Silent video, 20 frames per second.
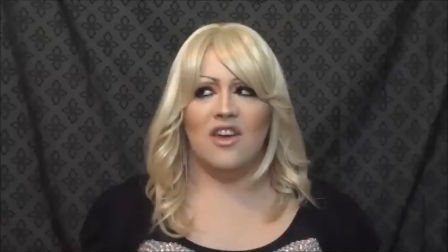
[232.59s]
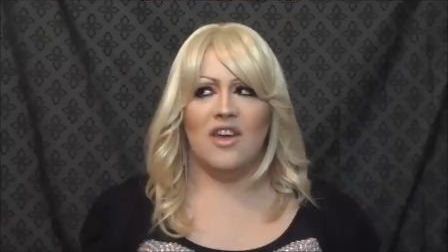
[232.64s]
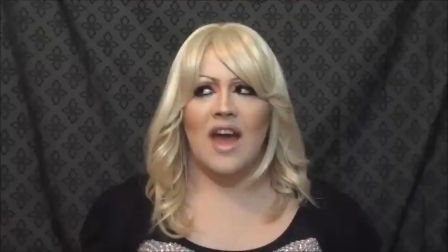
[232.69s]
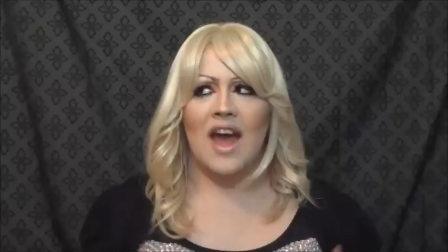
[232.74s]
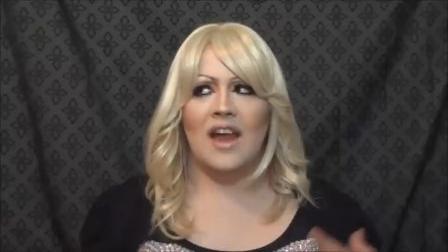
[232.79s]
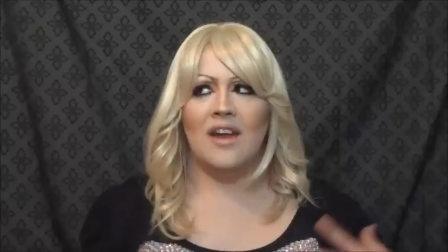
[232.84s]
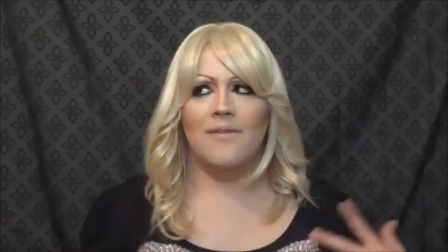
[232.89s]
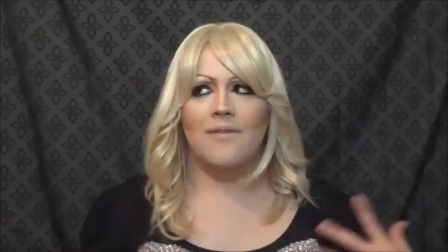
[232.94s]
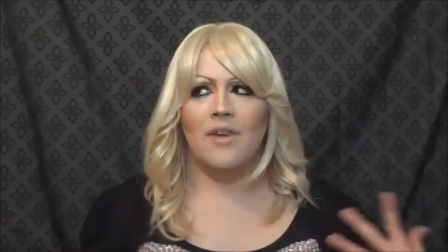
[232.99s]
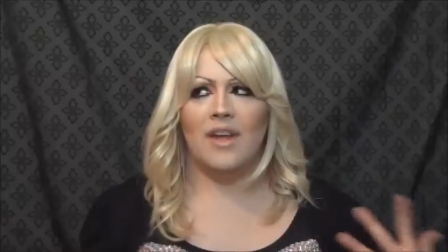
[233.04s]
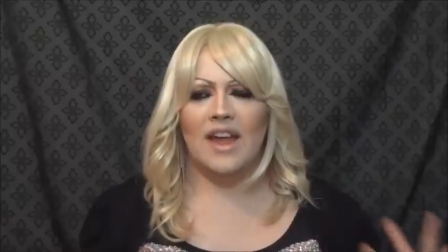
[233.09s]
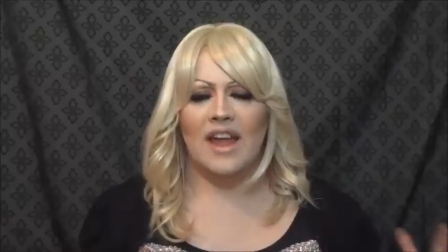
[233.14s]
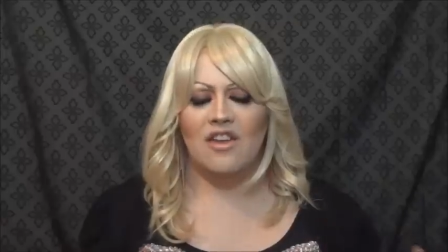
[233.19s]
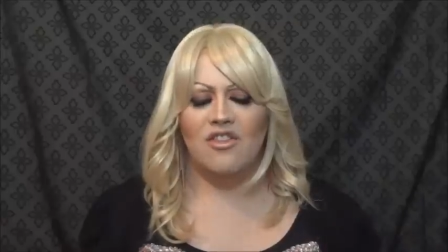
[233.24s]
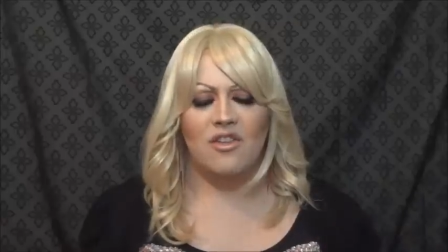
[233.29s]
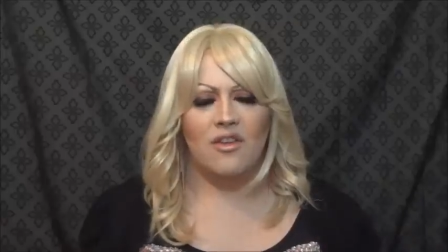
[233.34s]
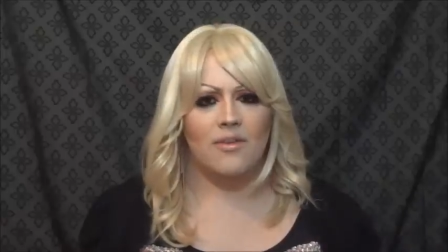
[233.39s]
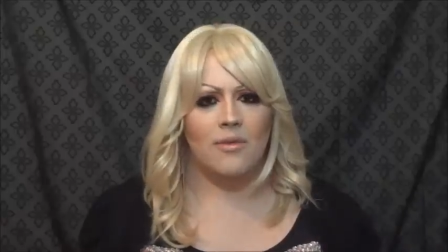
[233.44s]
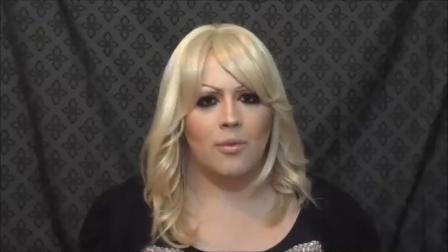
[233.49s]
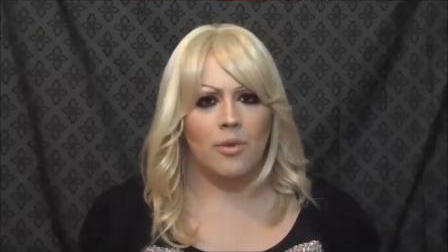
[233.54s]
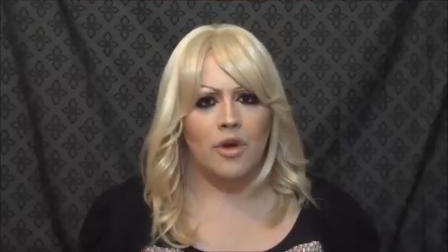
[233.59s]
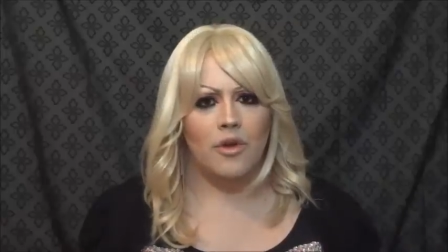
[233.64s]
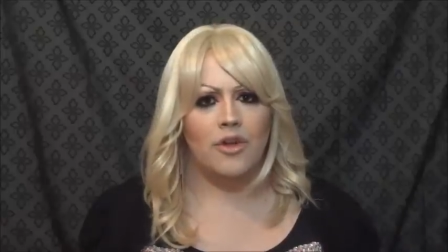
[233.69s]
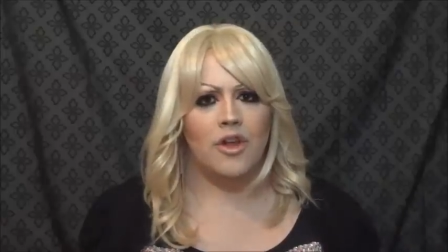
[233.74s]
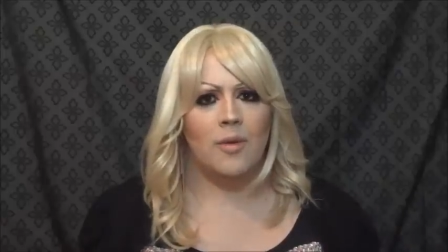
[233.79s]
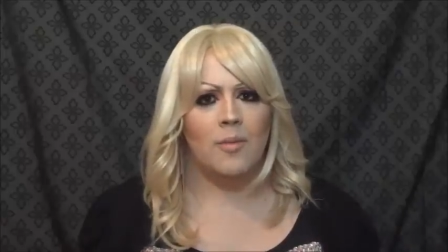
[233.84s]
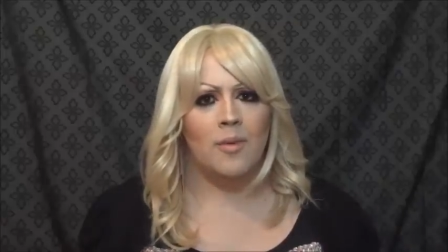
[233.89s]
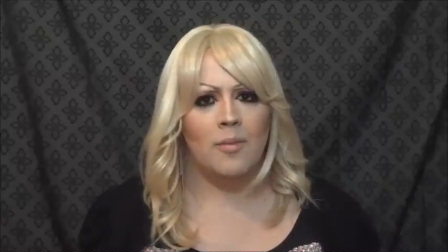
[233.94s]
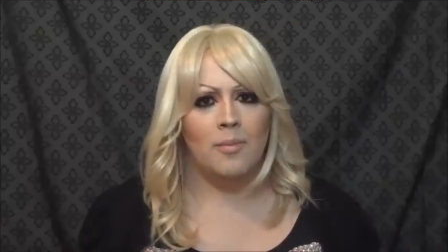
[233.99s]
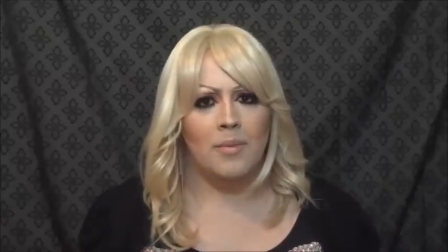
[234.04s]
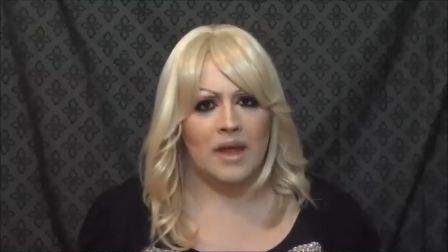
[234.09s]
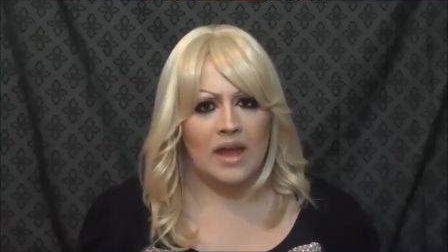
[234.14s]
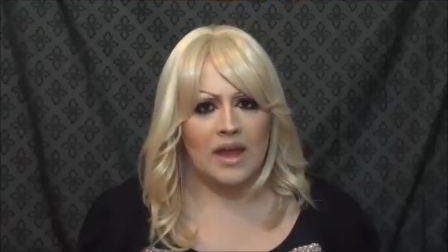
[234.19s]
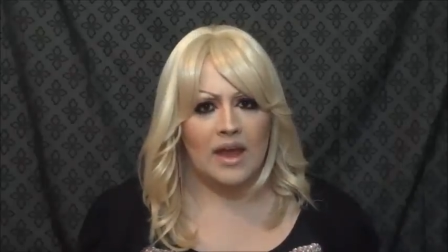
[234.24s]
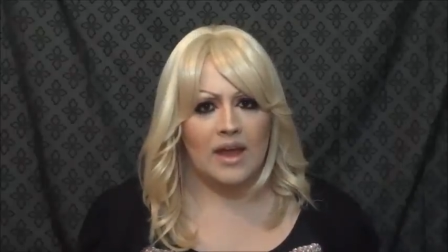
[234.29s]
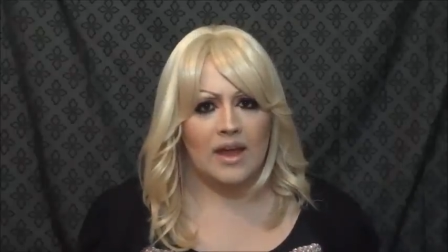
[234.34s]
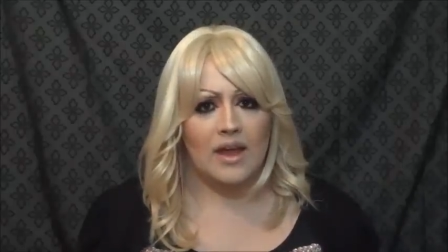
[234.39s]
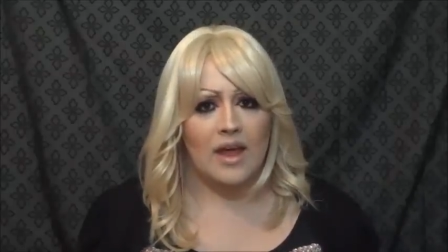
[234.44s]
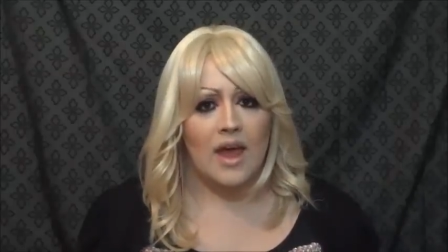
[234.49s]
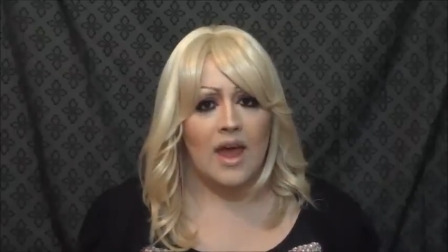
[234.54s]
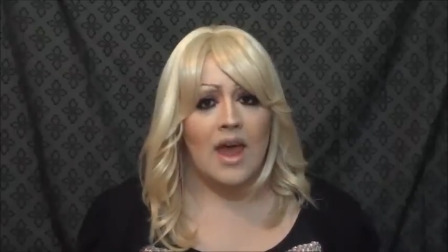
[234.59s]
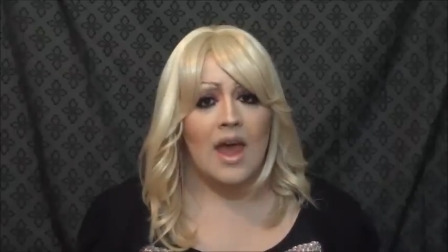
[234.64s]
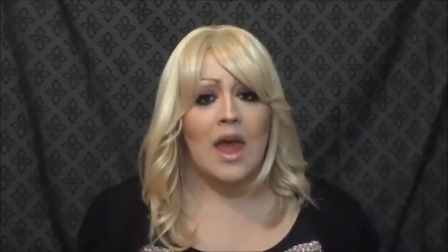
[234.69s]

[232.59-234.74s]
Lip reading: you kind of forget she's a real human being.